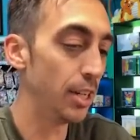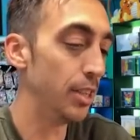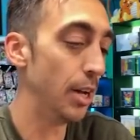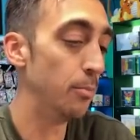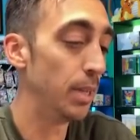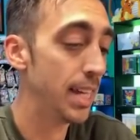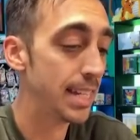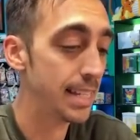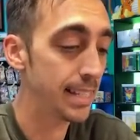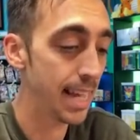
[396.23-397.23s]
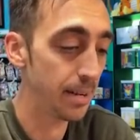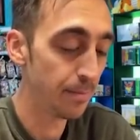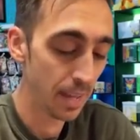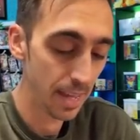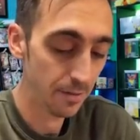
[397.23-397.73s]
good though, but like I said,
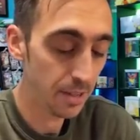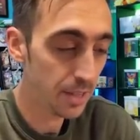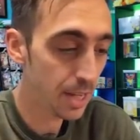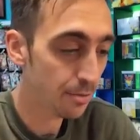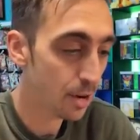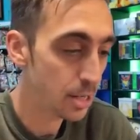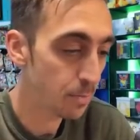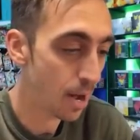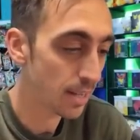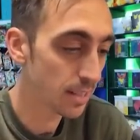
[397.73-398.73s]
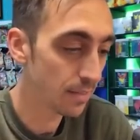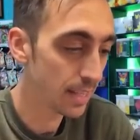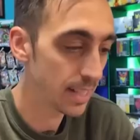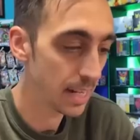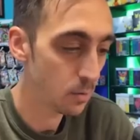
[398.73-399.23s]
if you see a fresh box of
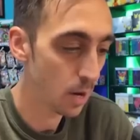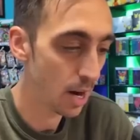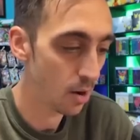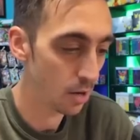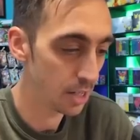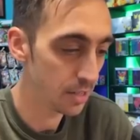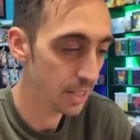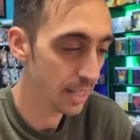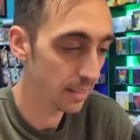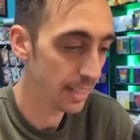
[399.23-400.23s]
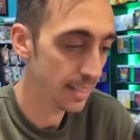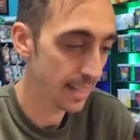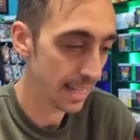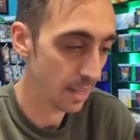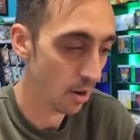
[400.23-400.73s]
this anywhere, or you see at
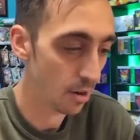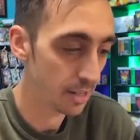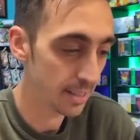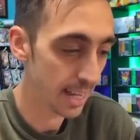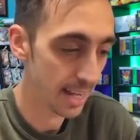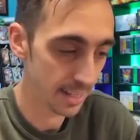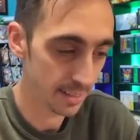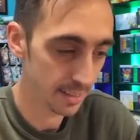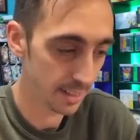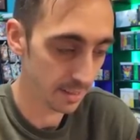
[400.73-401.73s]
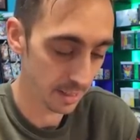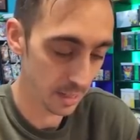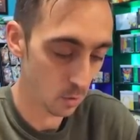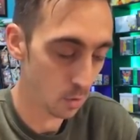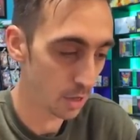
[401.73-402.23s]
least that the art set is still
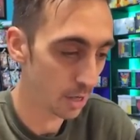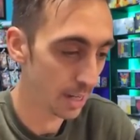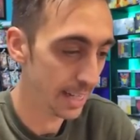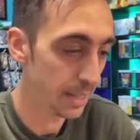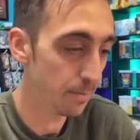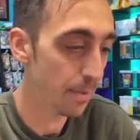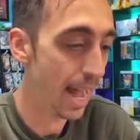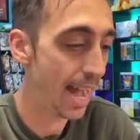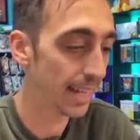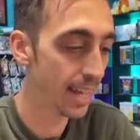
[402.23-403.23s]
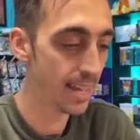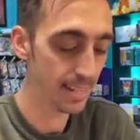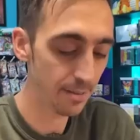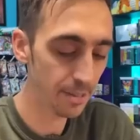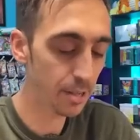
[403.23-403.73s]
in order in the back,
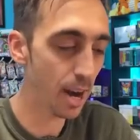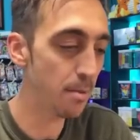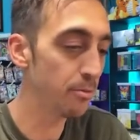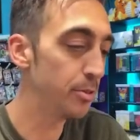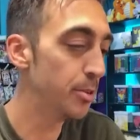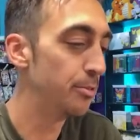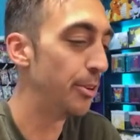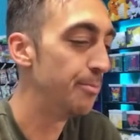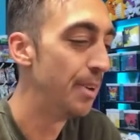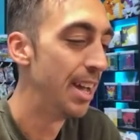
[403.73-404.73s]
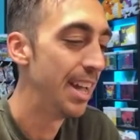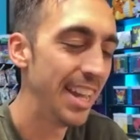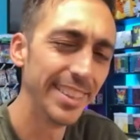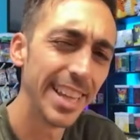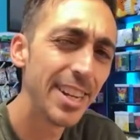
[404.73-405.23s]
definitely grab a few of them
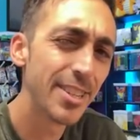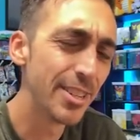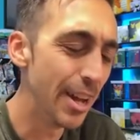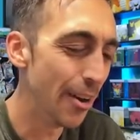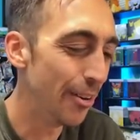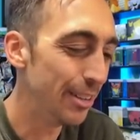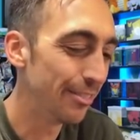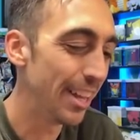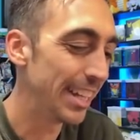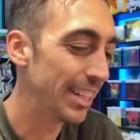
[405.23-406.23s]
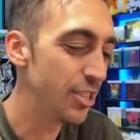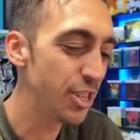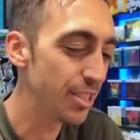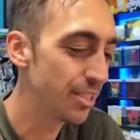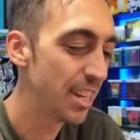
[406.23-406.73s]
and let us know if like you
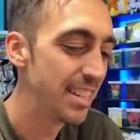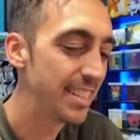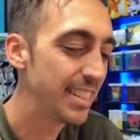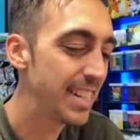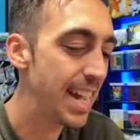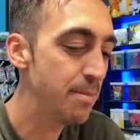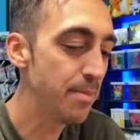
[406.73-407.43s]
just snipe